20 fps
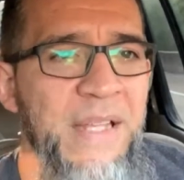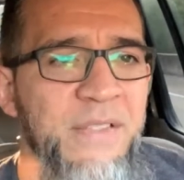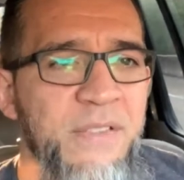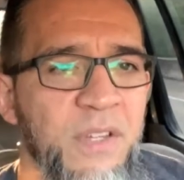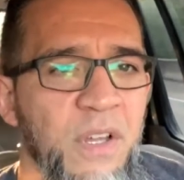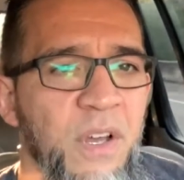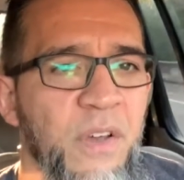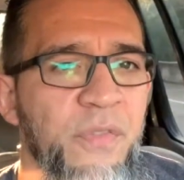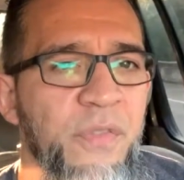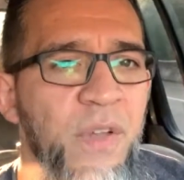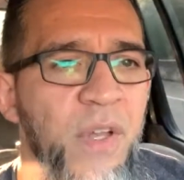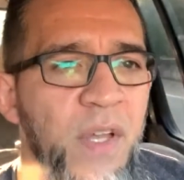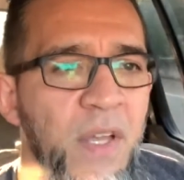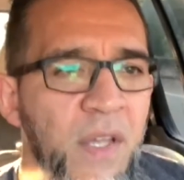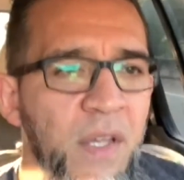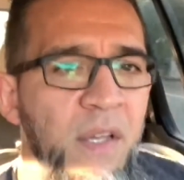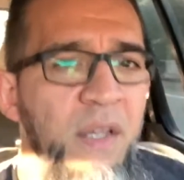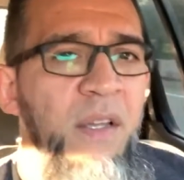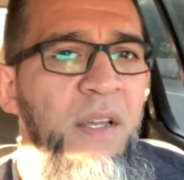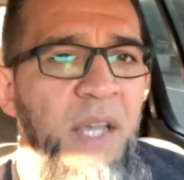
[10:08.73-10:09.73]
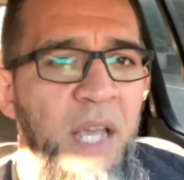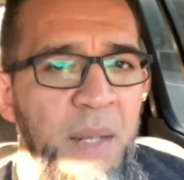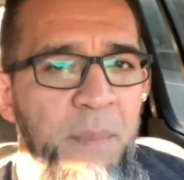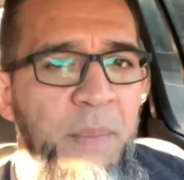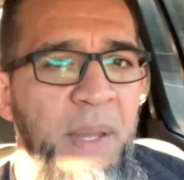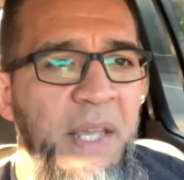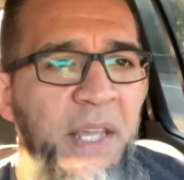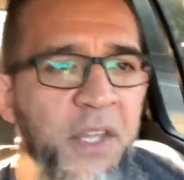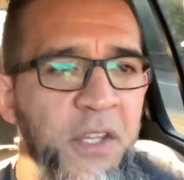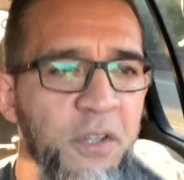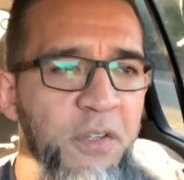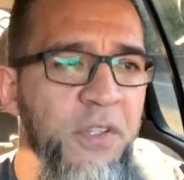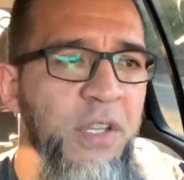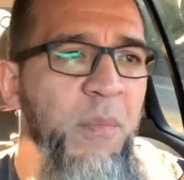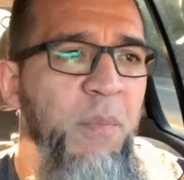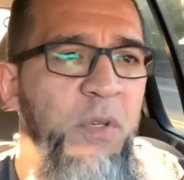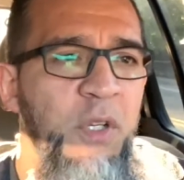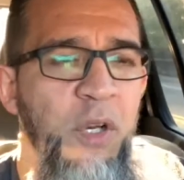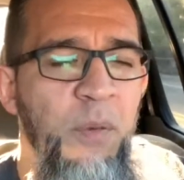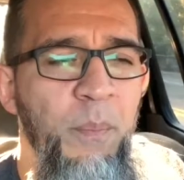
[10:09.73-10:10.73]
stuff and making
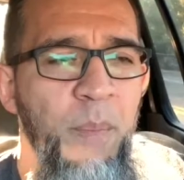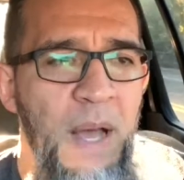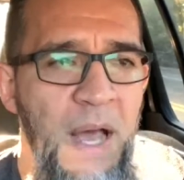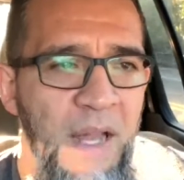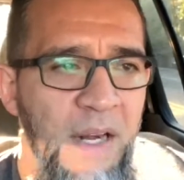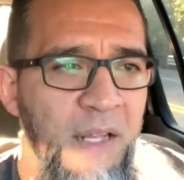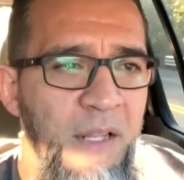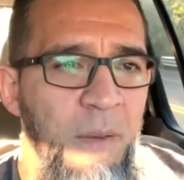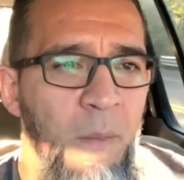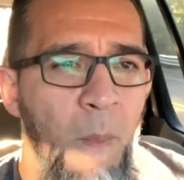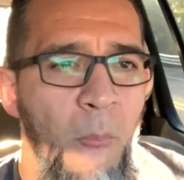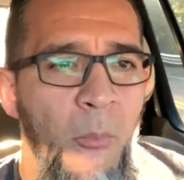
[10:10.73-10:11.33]
some of your body